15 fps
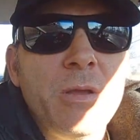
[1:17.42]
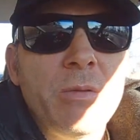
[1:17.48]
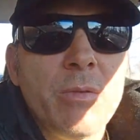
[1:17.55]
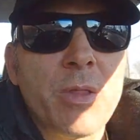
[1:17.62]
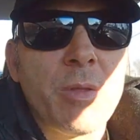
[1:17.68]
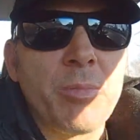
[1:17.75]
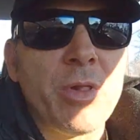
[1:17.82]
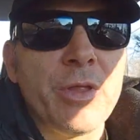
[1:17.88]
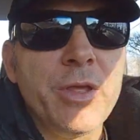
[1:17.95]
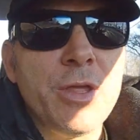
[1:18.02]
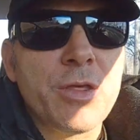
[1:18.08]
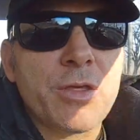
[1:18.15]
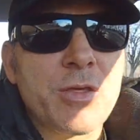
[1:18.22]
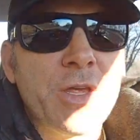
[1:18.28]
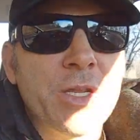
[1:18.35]
the
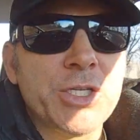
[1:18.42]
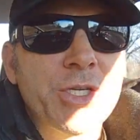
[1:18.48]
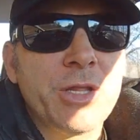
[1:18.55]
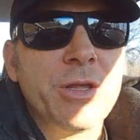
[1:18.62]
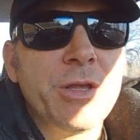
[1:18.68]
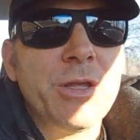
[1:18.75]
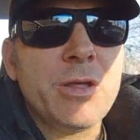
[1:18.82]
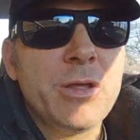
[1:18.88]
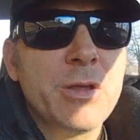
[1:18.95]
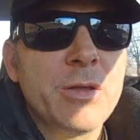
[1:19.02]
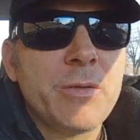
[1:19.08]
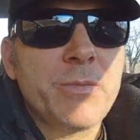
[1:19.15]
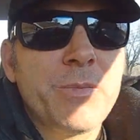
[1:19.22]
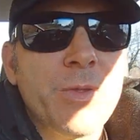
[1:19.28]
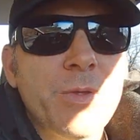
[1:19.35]
police, essentially.
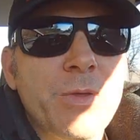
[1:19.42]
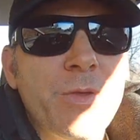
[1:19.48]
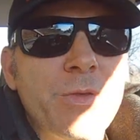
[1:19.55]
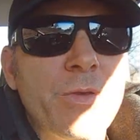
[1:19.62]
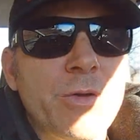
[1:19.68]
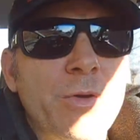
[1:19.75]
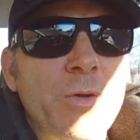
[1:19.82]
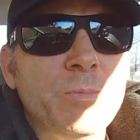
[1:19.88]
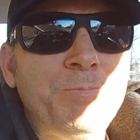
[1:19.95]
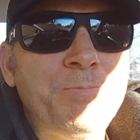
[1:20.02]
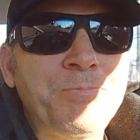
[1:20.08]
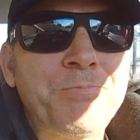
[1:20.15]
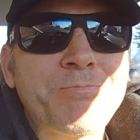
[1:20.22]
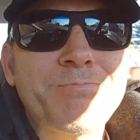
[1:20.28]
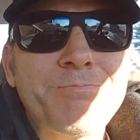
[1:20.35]
So
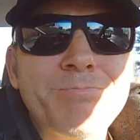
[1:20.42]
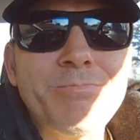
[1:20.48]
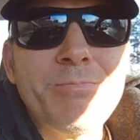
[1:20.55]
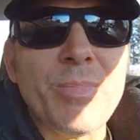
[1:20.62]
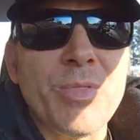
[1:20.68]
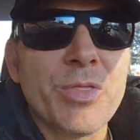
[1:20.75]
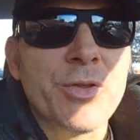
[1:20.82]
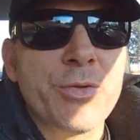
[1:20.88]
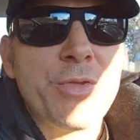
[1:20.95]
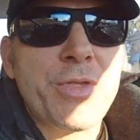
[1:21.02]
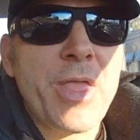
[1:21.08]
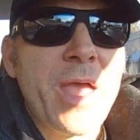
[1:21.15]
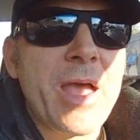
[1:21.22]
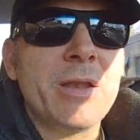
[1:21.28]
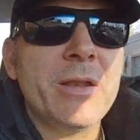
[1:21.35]
there's
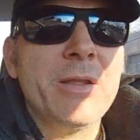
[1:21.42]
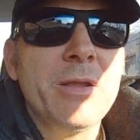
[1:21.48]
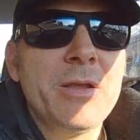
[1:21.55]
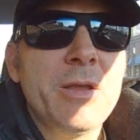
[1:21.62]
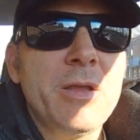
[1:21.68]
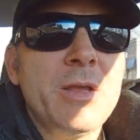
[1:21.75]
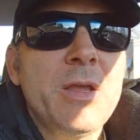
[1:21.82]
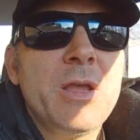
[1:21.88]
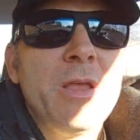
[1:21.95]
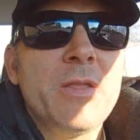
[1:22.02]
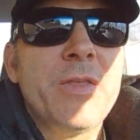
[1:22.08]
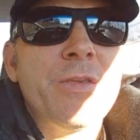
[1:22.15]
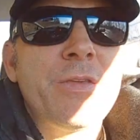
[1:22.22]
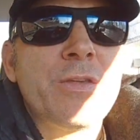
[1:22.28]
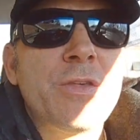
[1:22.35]
that.
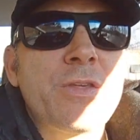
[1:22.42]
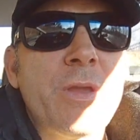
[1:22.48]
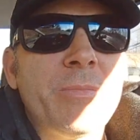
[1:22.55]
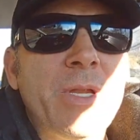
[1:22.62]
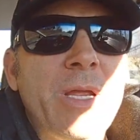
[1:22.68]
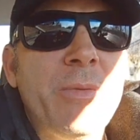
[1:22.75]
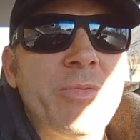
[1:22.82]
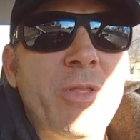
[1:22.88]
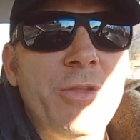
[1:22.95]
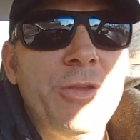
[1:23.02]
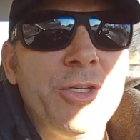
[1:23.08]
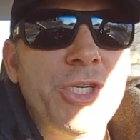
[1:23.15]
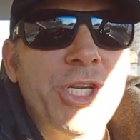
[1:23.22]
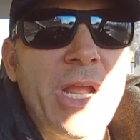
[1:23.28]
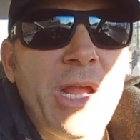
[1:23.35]
This is sometimes a little
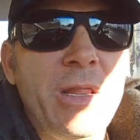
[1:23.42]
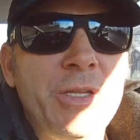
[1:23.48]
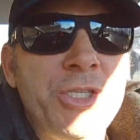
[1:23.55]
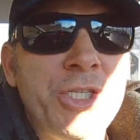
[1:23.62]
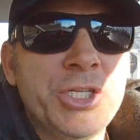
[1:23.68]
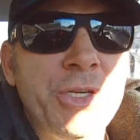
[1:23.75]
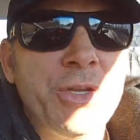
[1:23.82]
challenging to